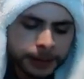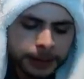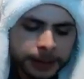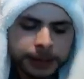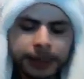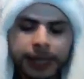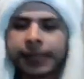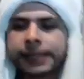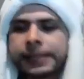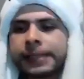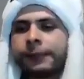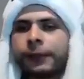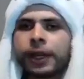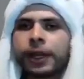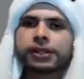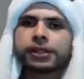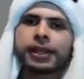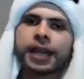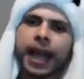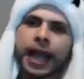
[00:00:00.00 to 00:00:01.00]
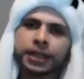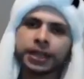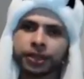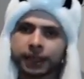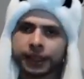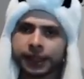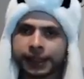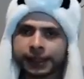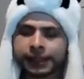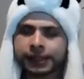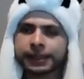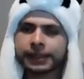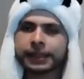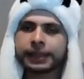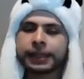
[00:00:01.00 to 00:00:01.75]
Guys, if you guys are catching this